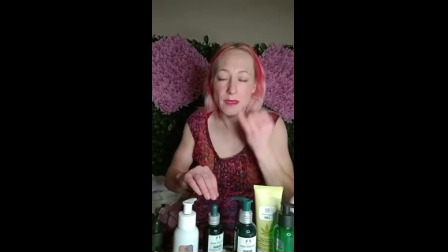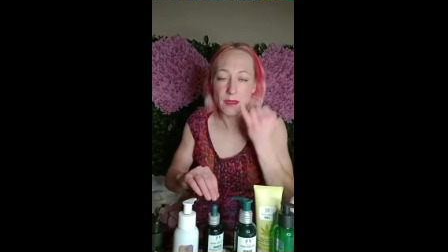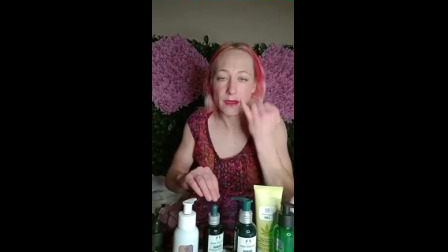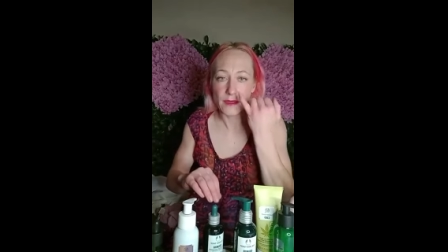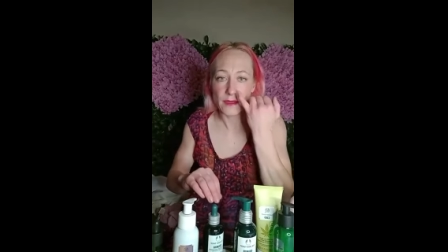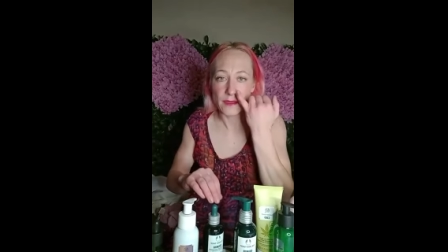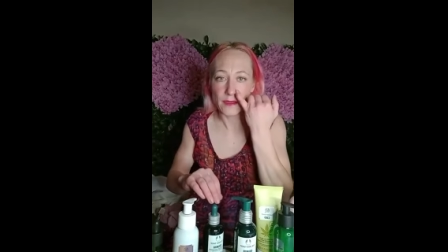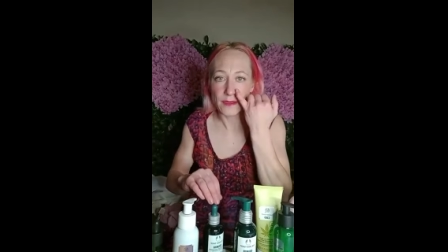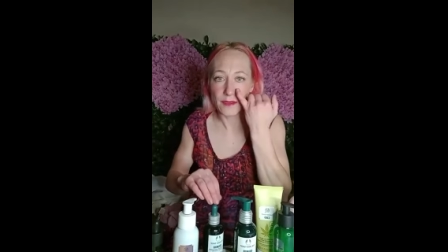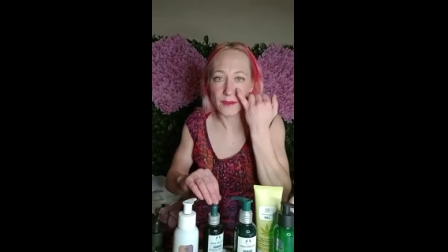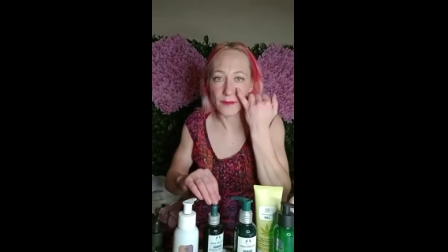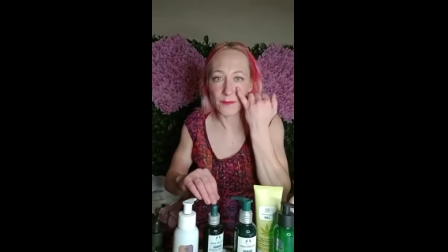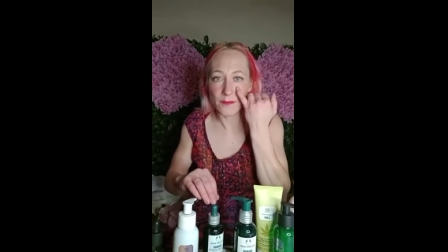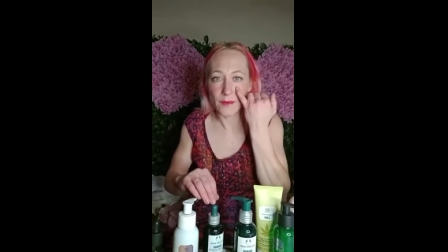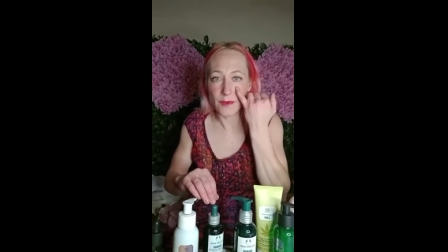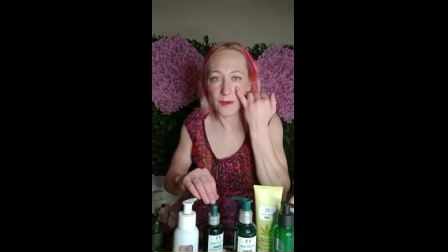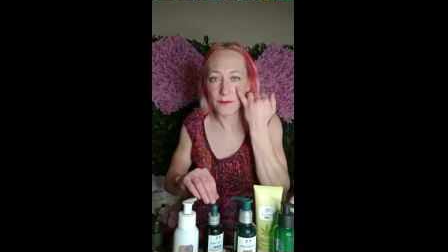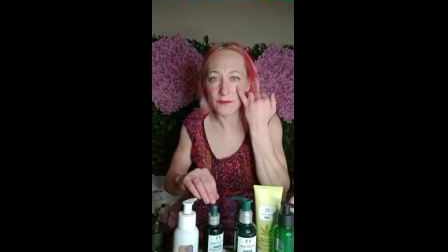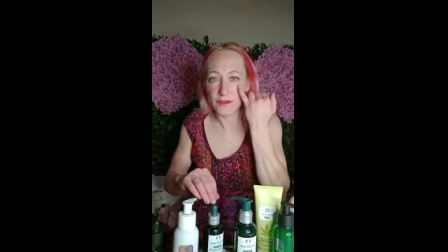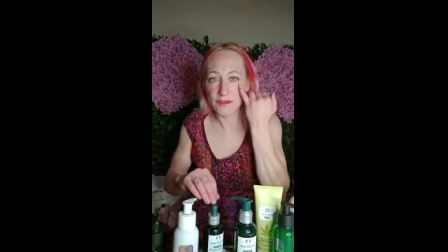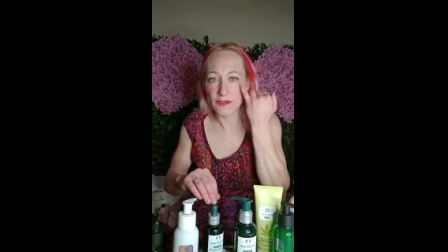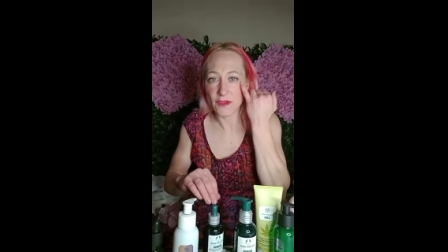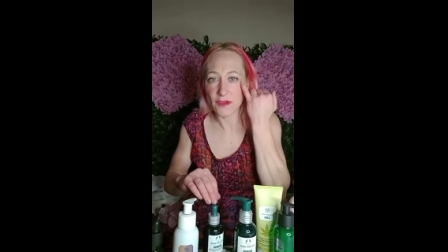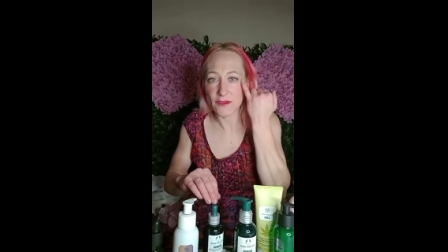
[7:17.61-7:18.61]

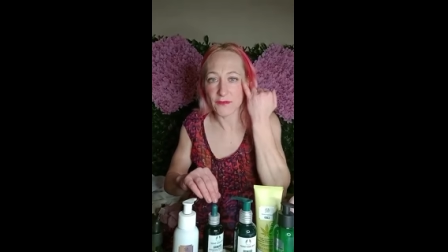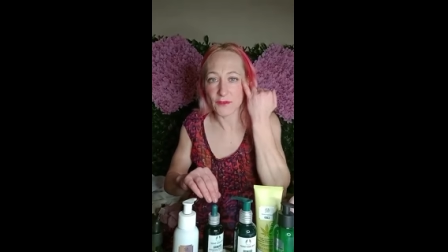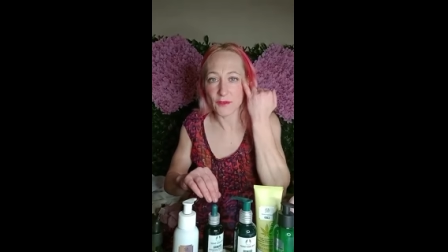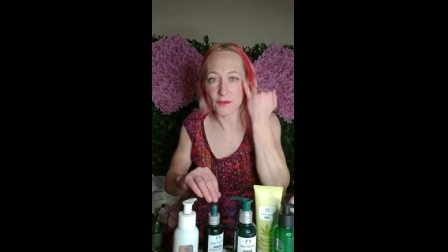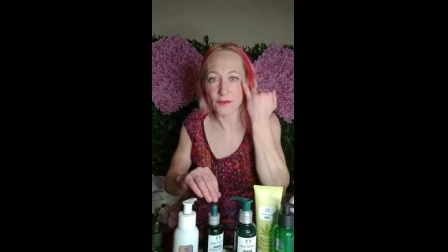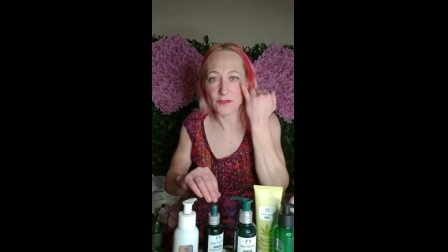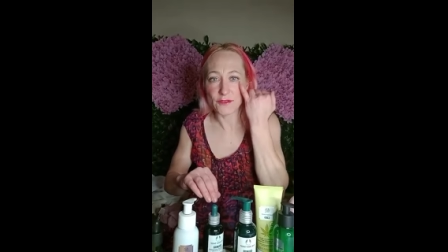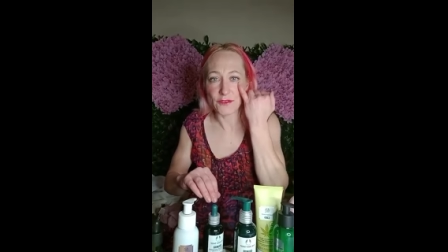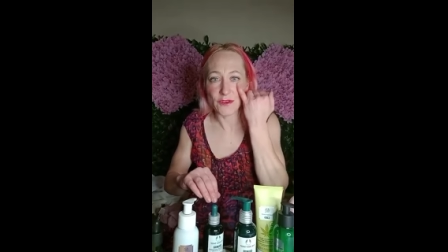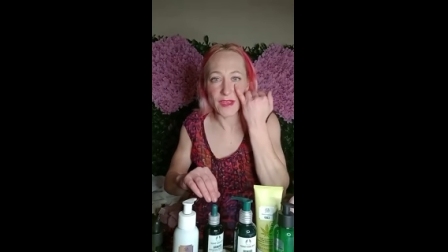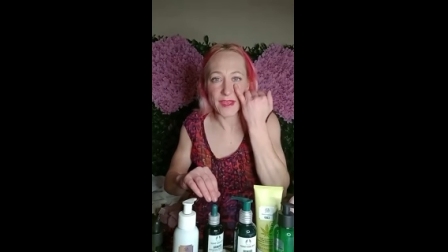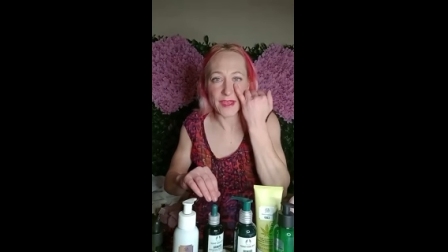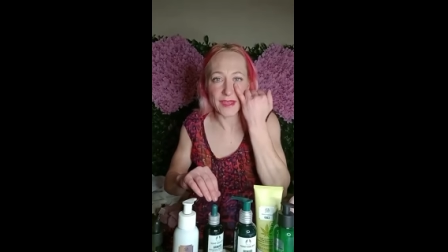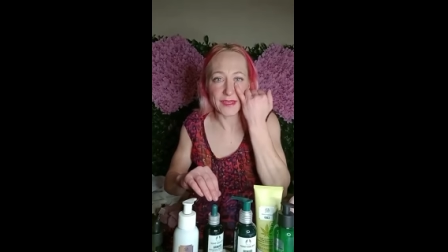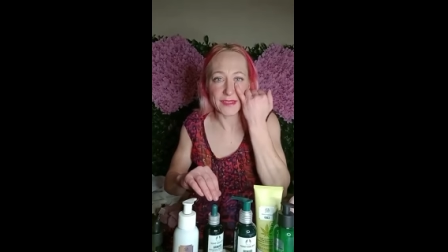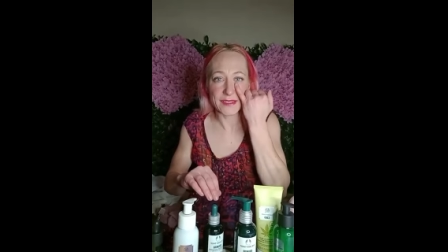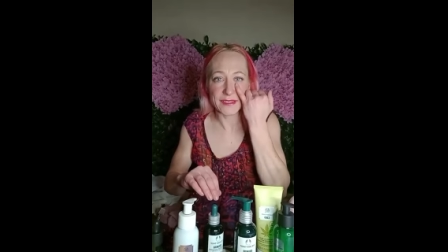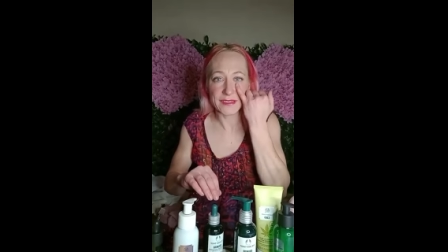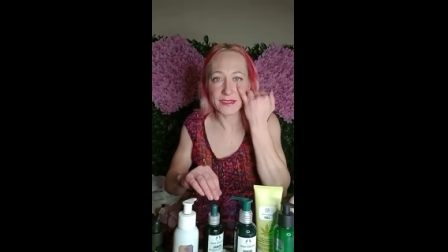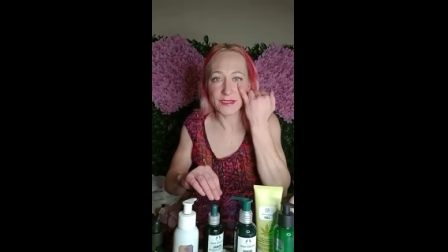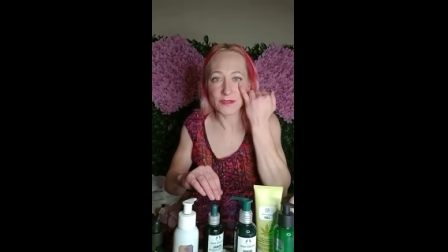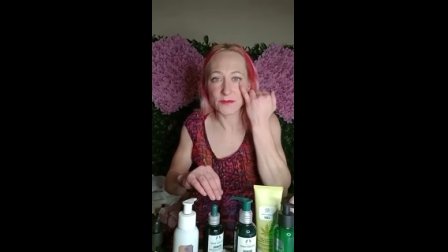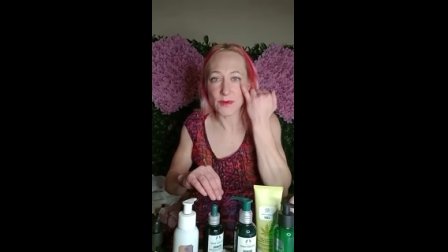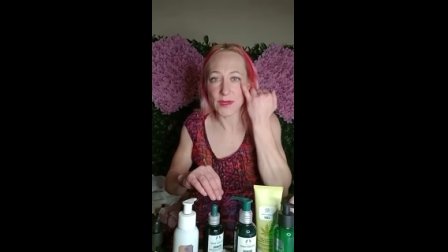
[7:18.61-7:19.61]
Sort of under
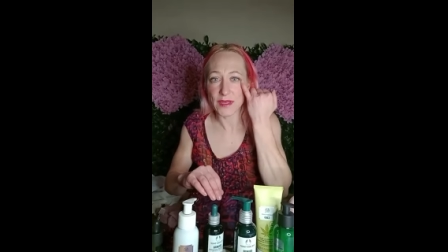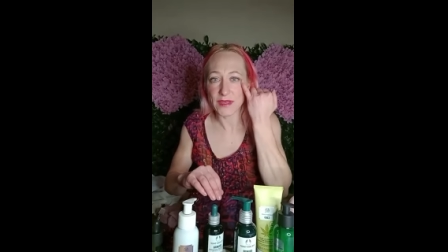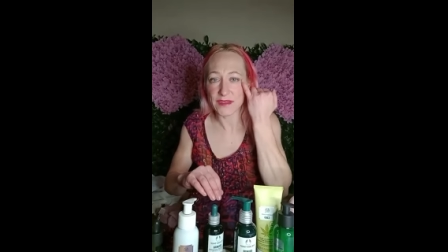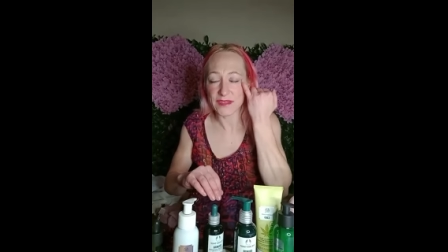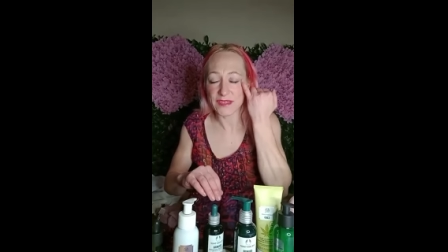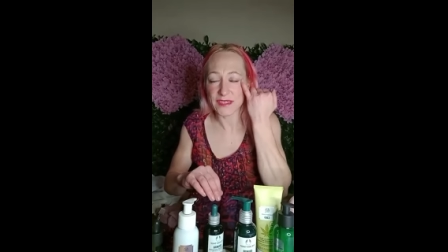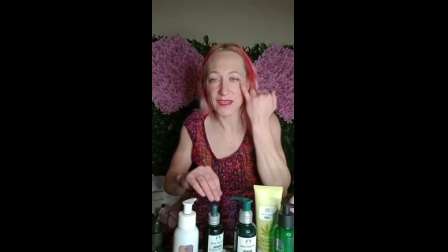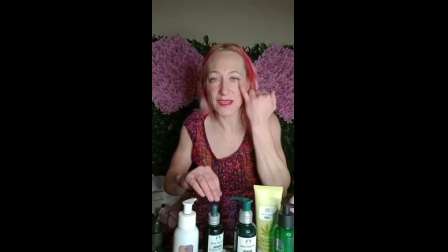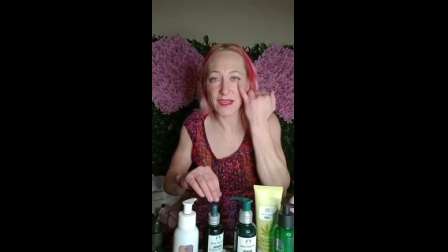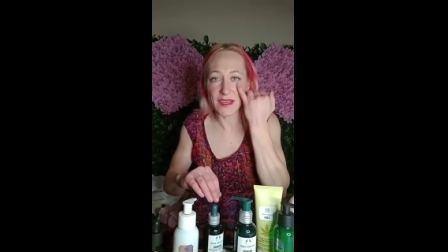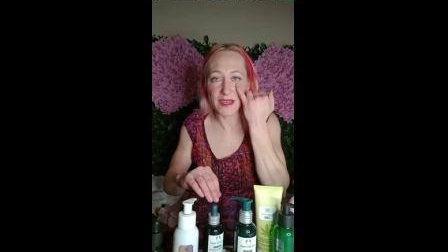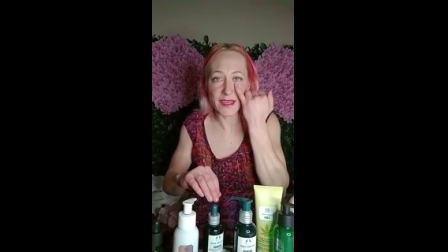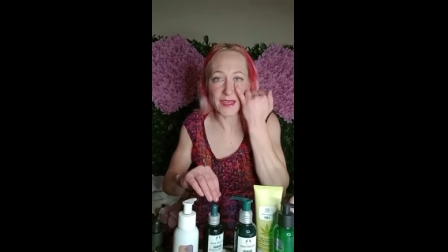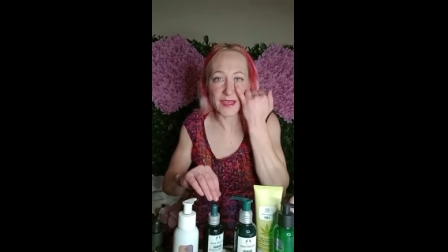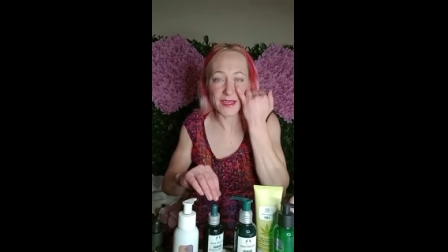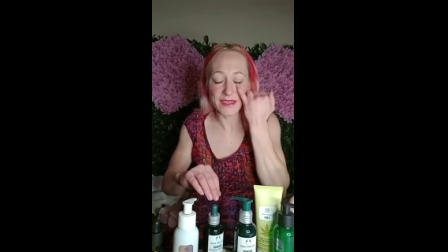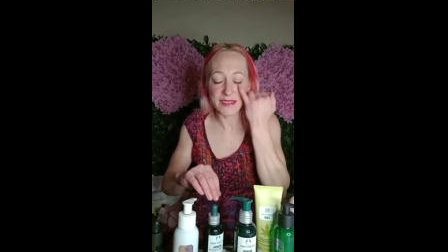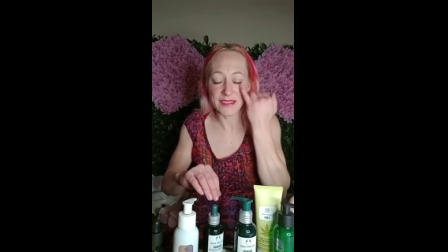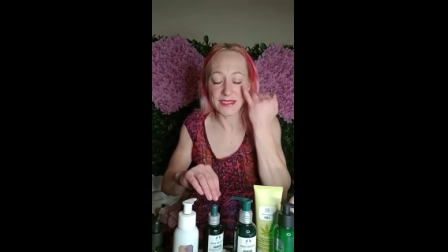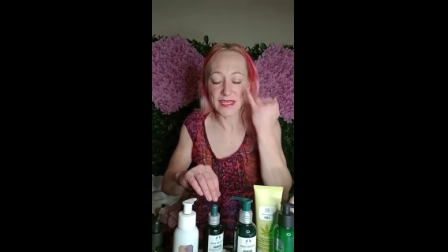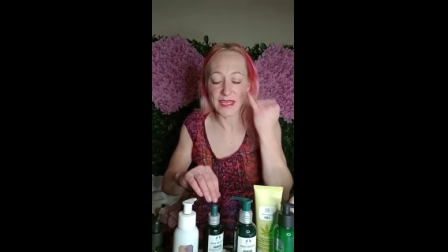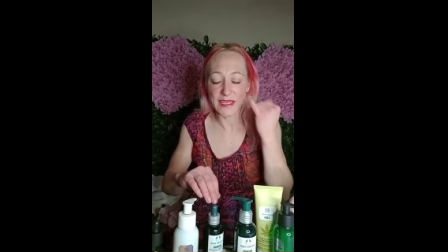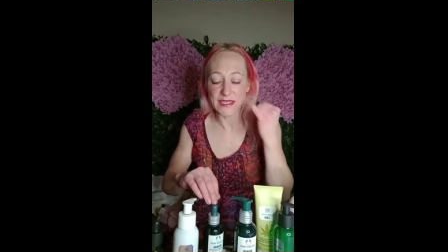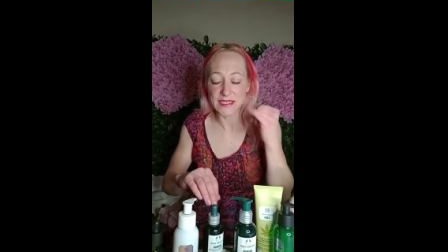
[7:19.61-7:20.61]
eyes as well, the
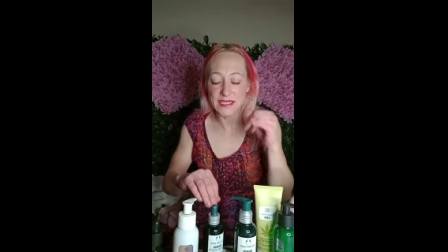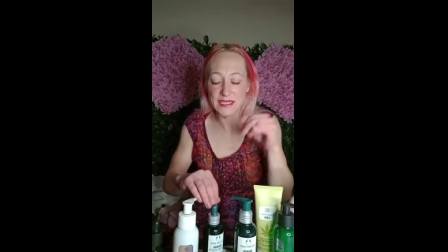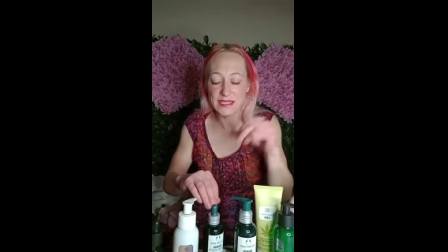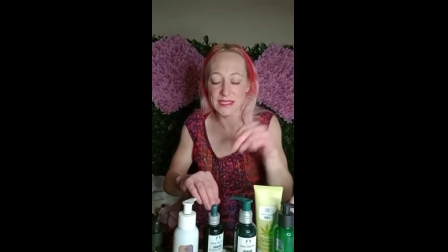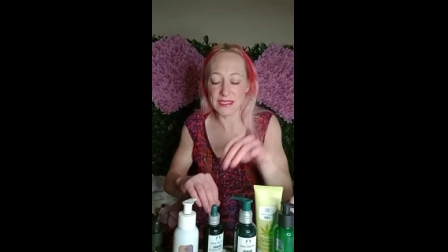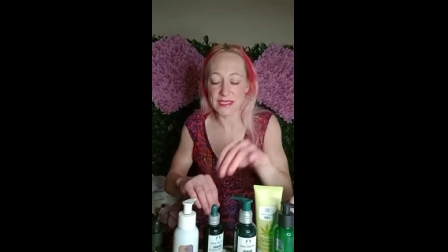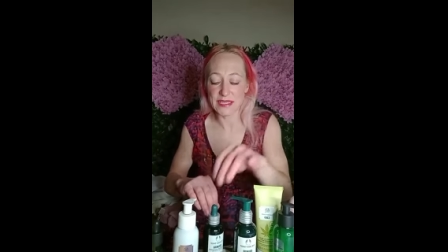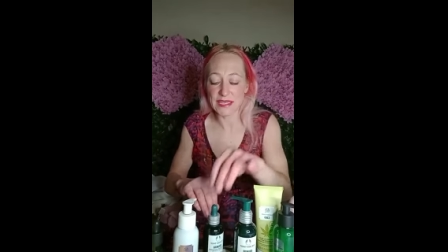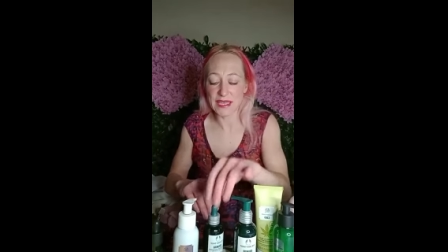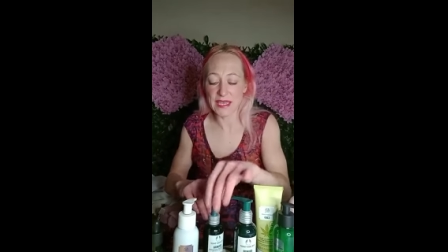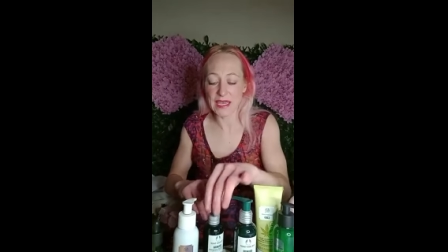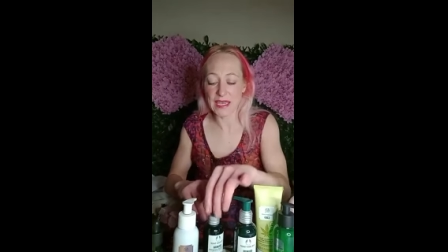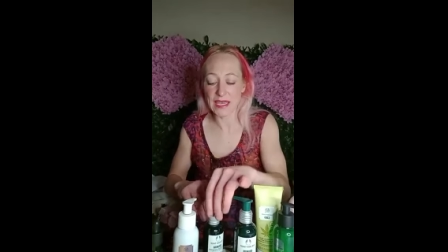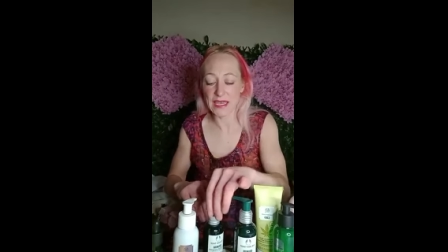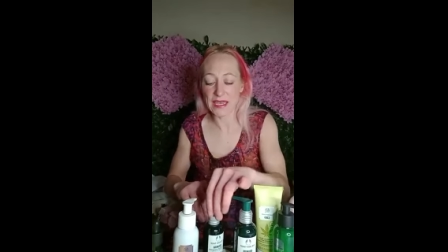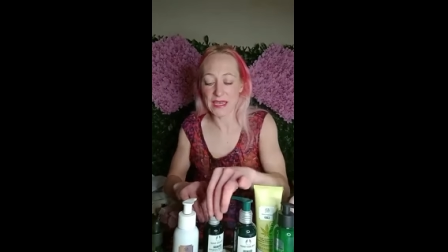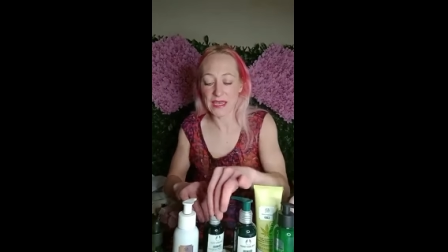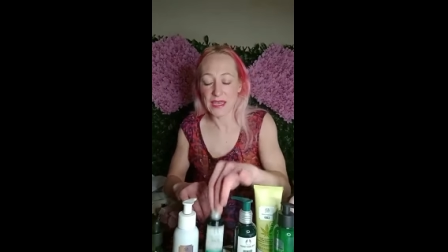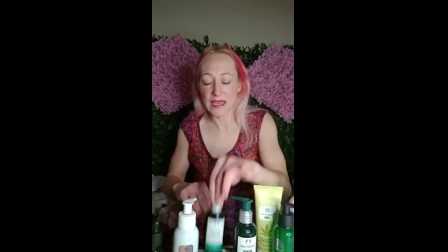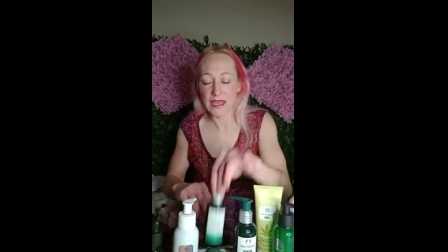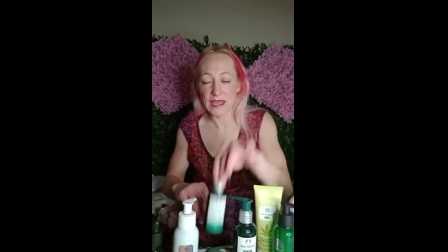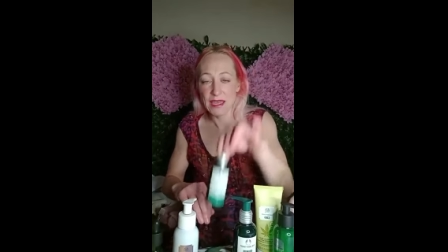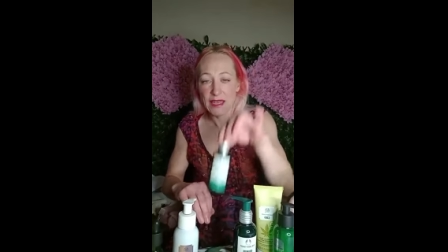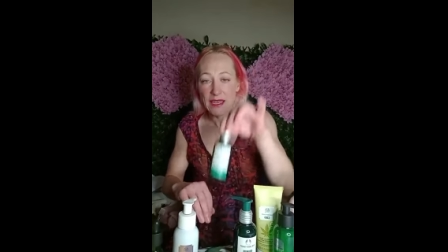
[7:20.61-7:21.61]
dark eyes that I tend to
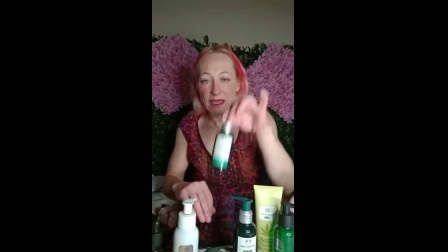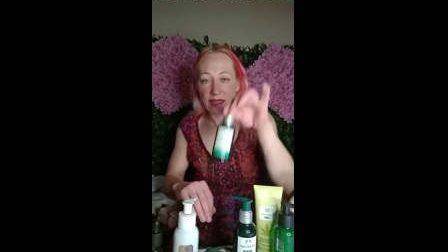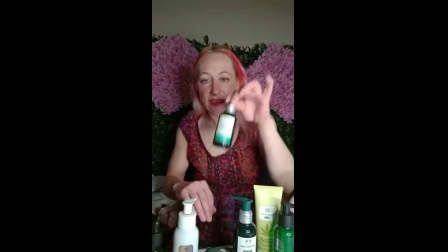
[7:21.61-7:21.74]
get,